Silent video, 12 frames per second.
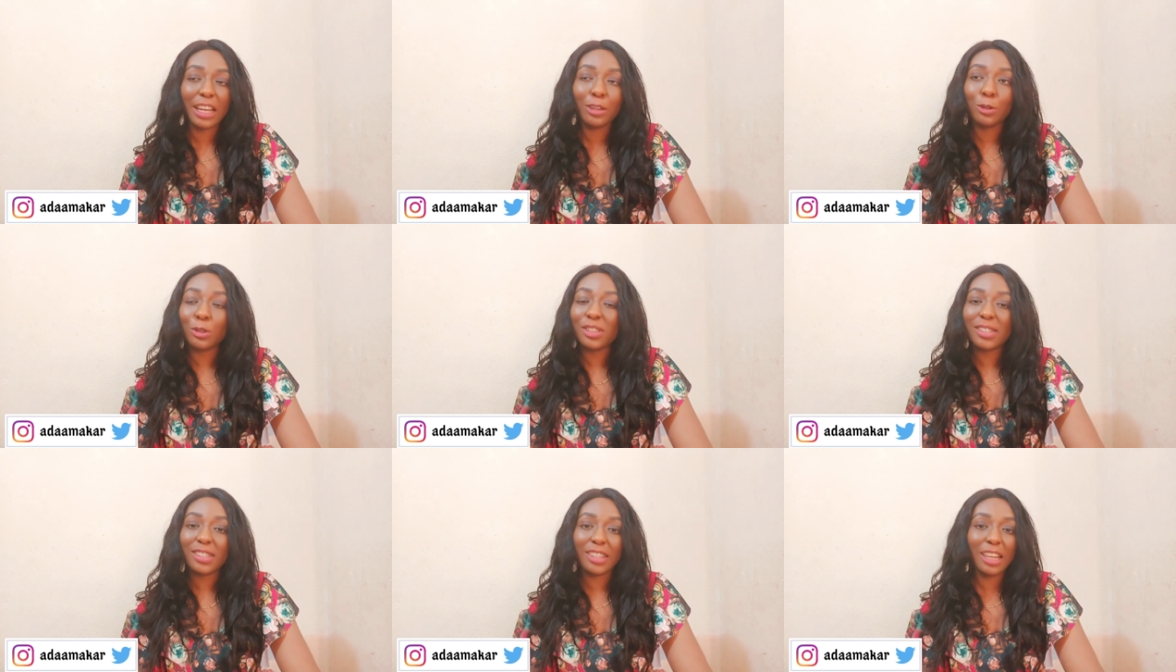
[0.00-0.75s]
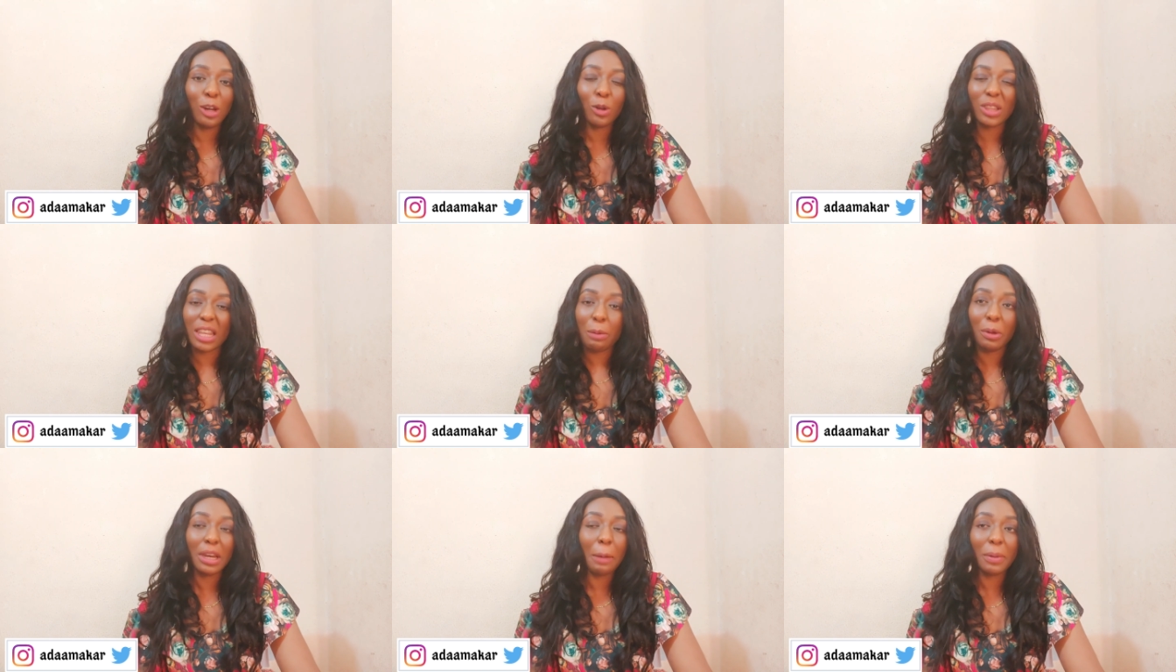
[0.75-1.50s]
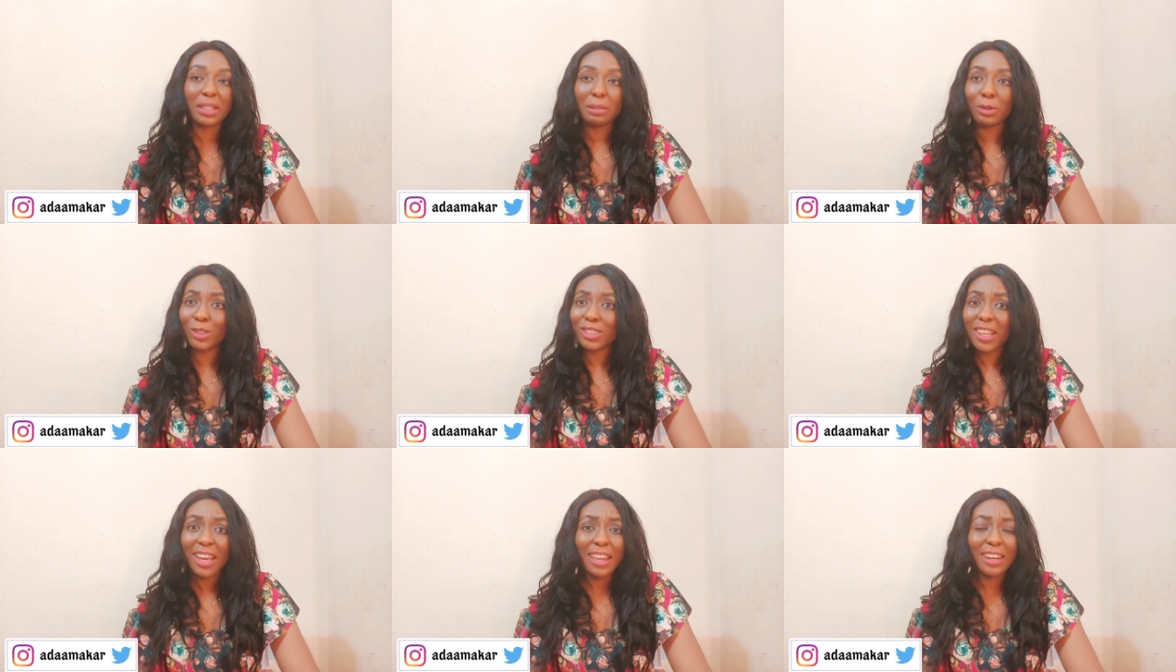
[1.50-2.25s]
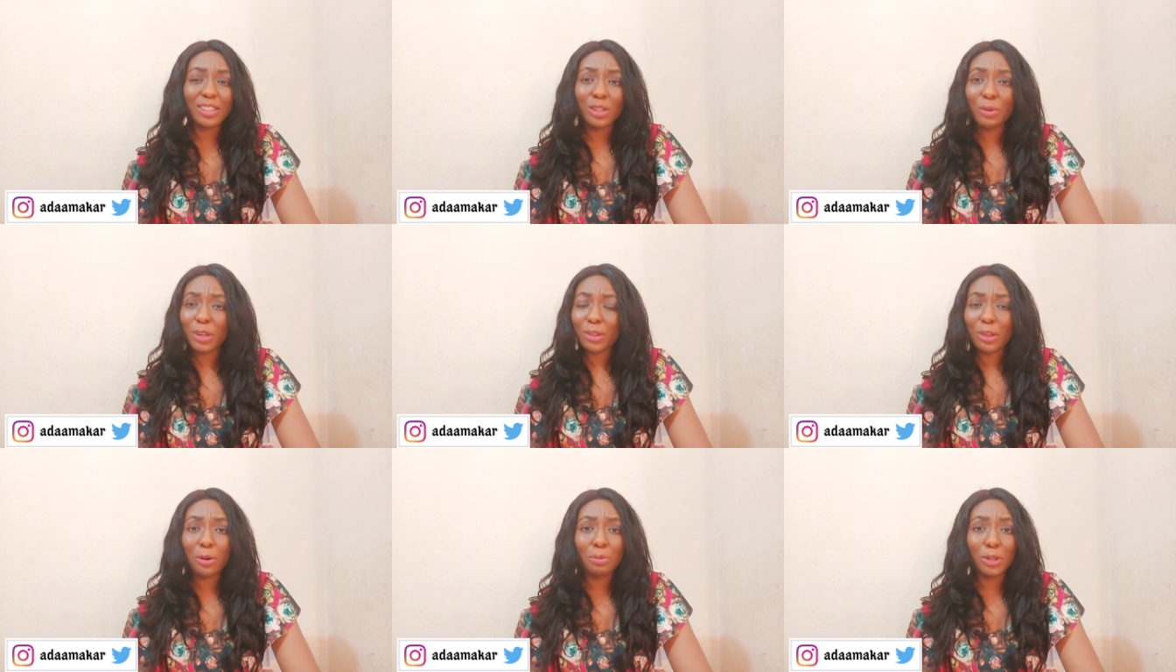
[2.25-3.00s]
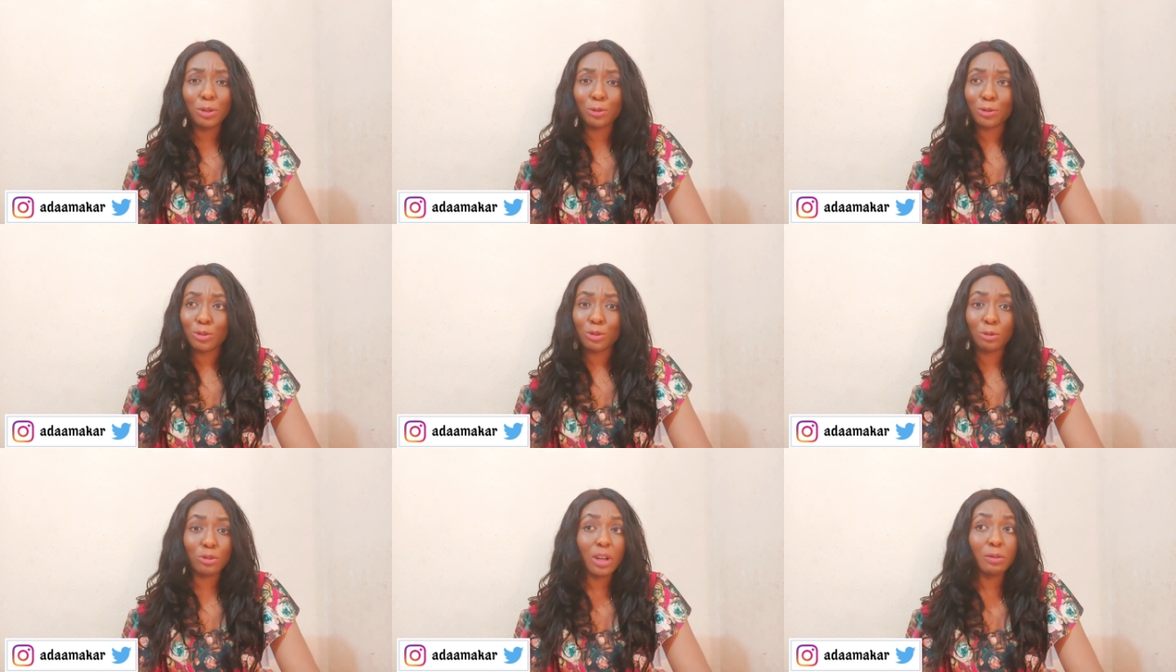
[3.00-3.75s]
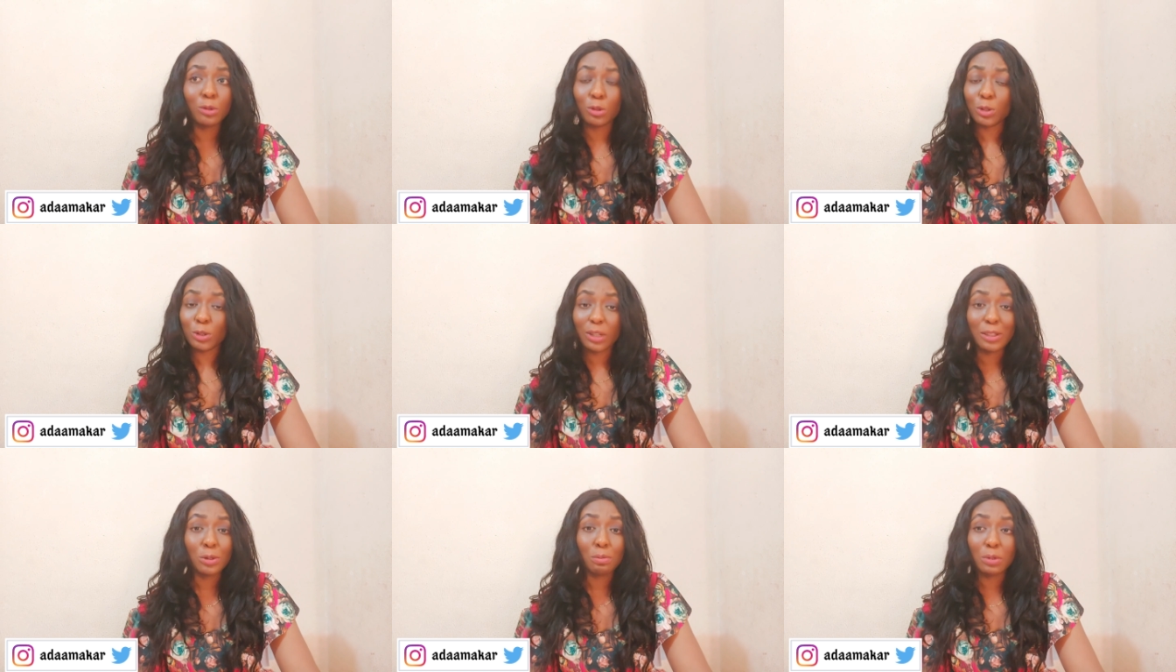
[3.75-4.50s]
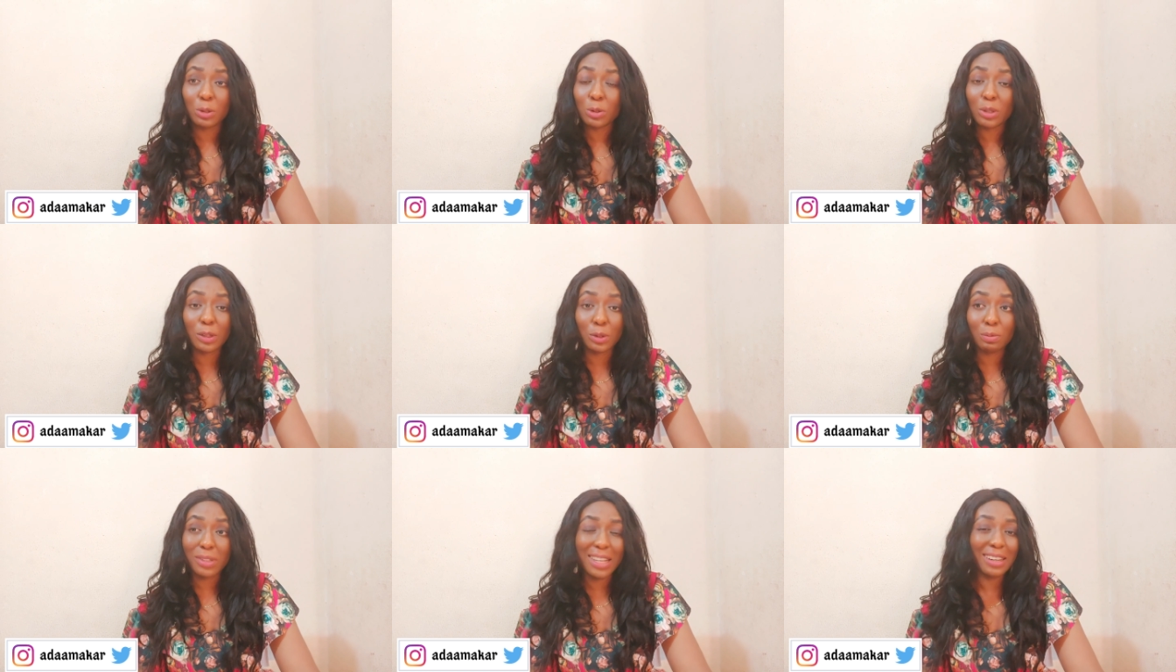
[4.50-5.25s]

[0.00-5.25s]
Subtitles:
you don't see a long term with that person, because there's no way you tell me you've traveled to so and so place,